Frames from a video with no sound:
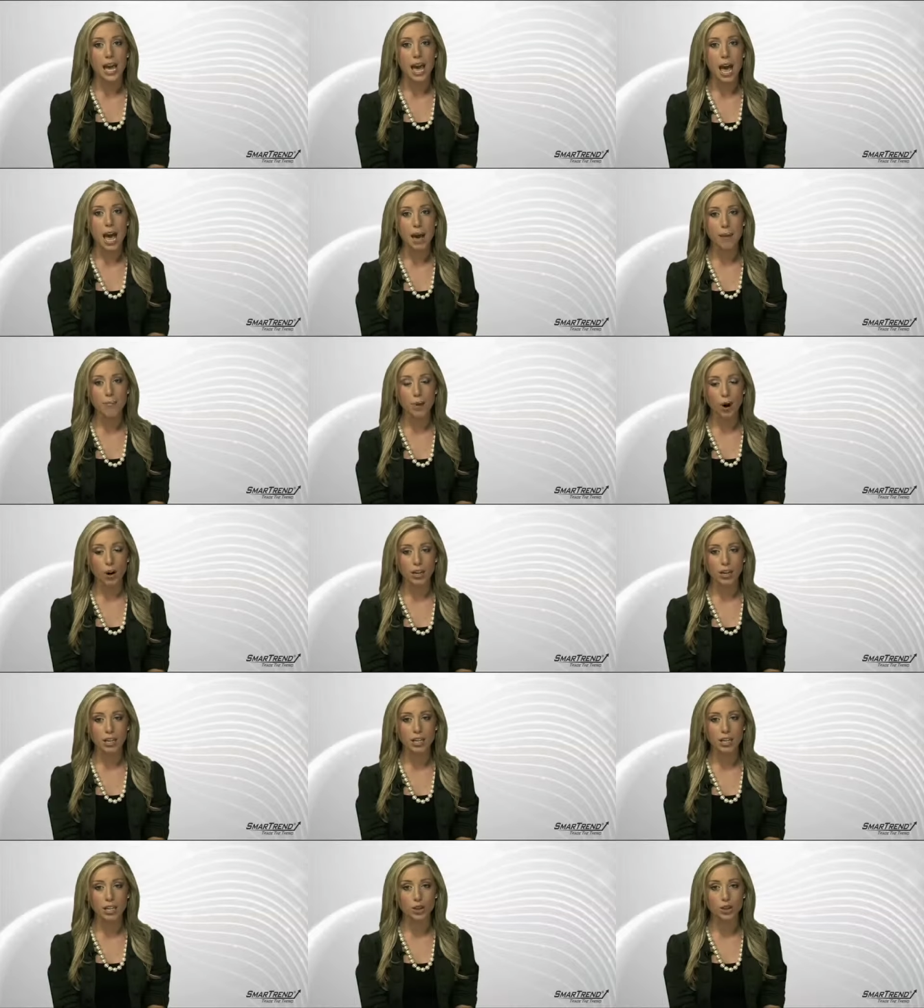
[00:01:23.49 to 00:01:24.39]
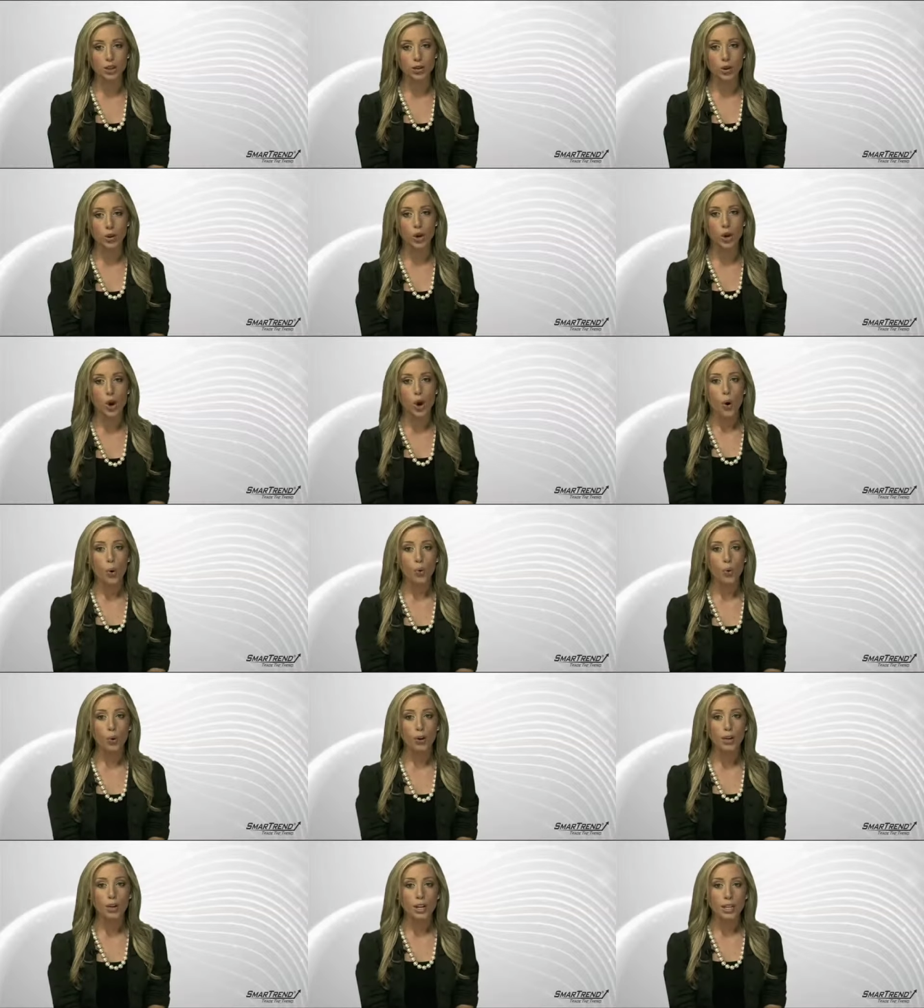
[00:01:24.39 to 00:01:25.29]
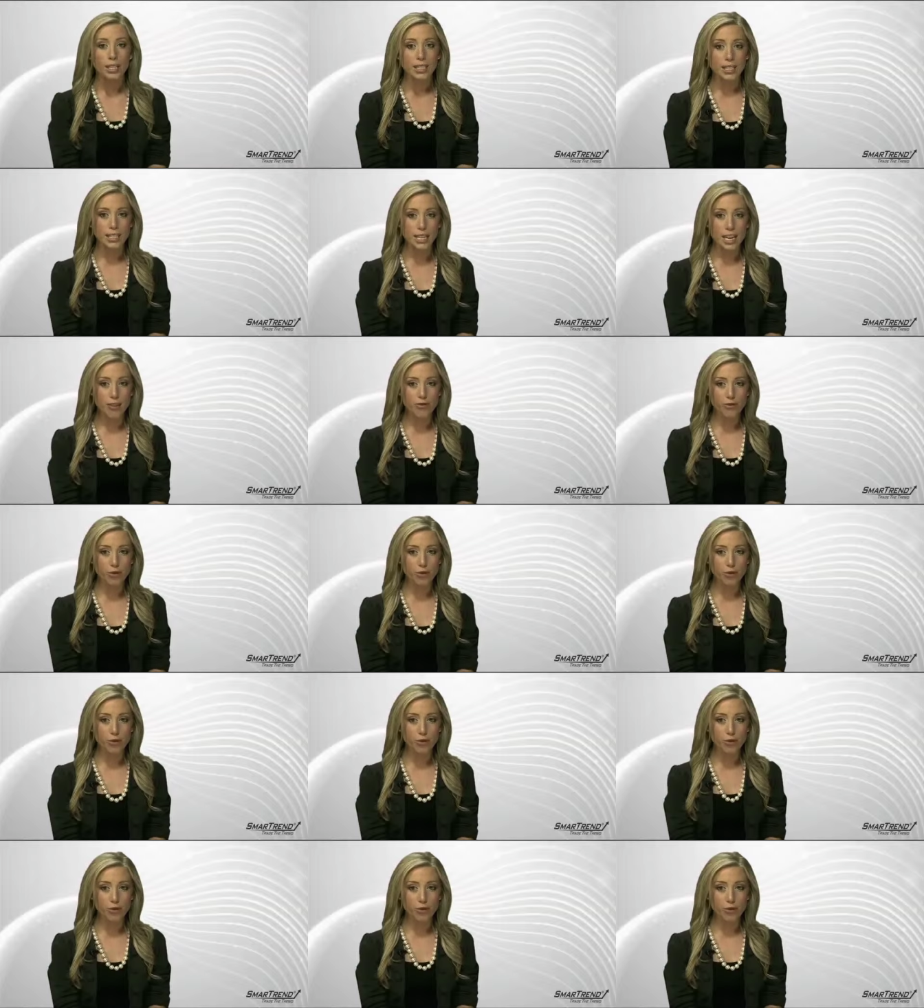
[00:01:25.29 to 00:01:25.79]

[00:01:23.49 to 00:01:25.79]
MR conditional or safe